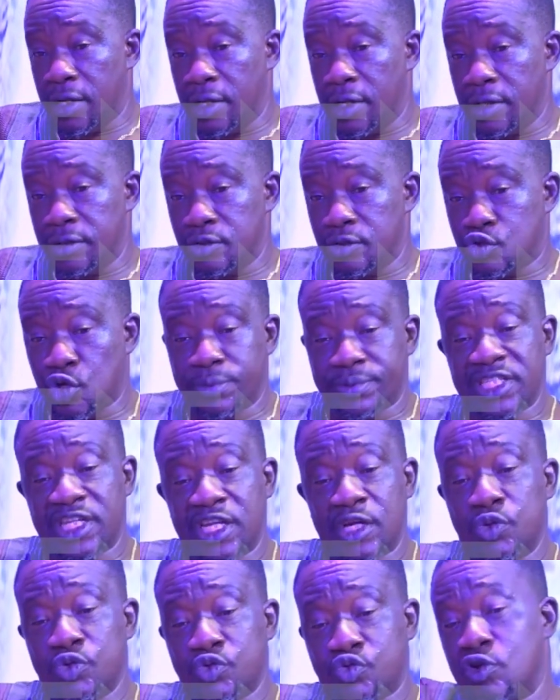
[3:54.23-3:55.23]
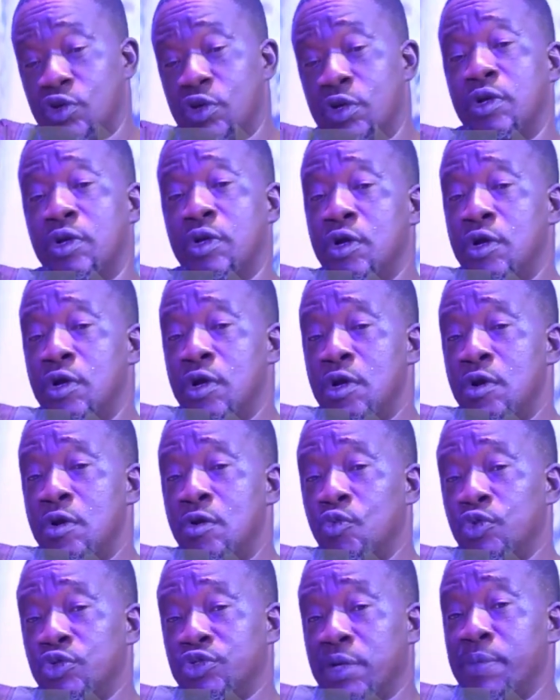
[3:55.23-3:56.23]
subsidy will
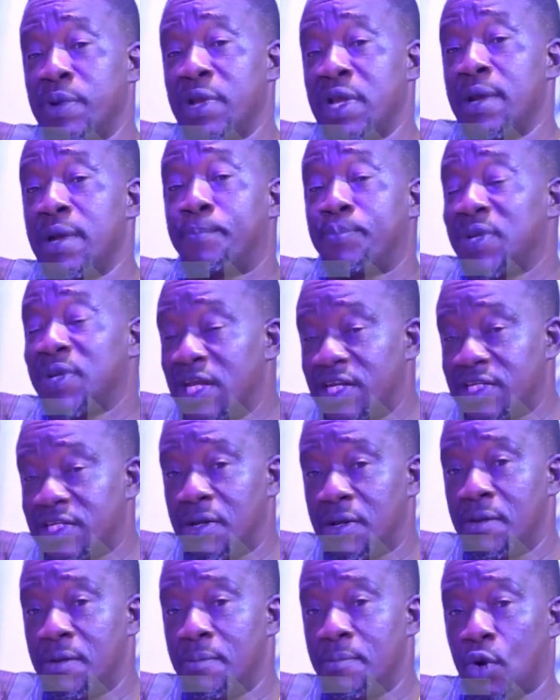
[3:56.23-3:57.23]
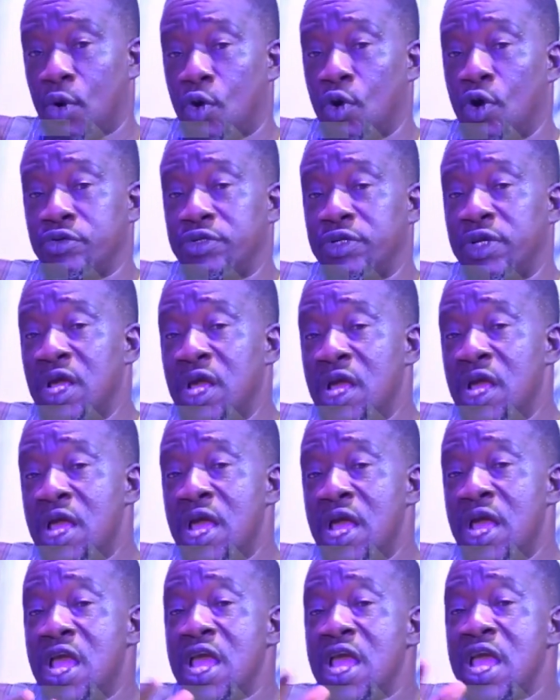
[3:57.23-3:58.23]
still be in place. Because
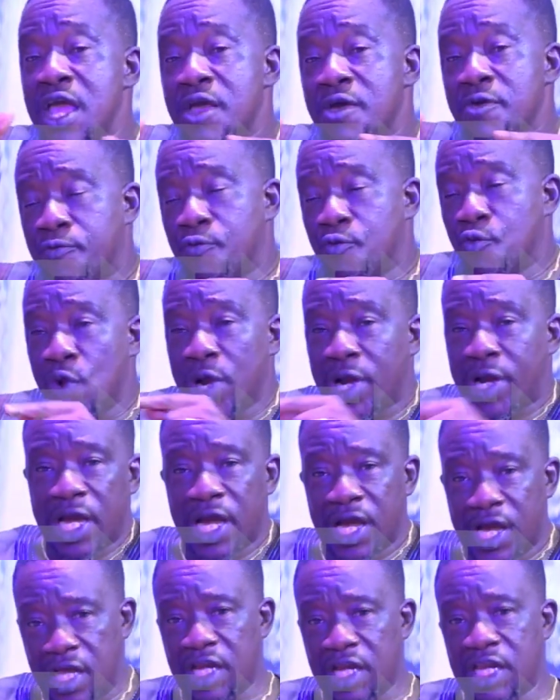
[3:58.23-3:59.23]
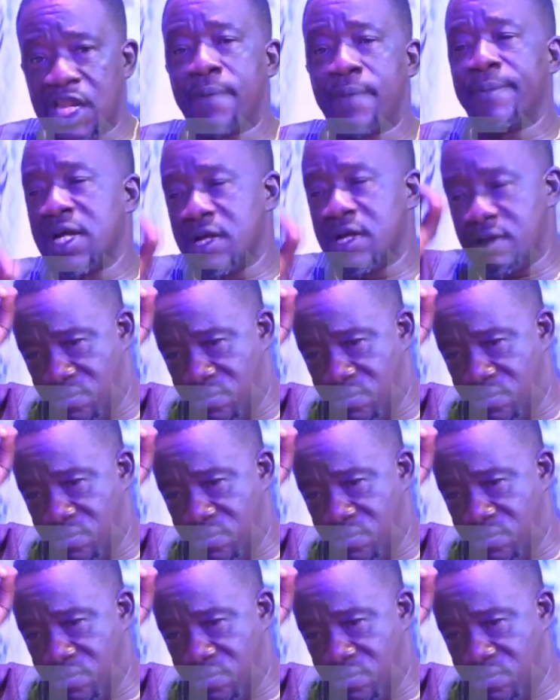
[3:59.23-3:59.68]
if Wike, let me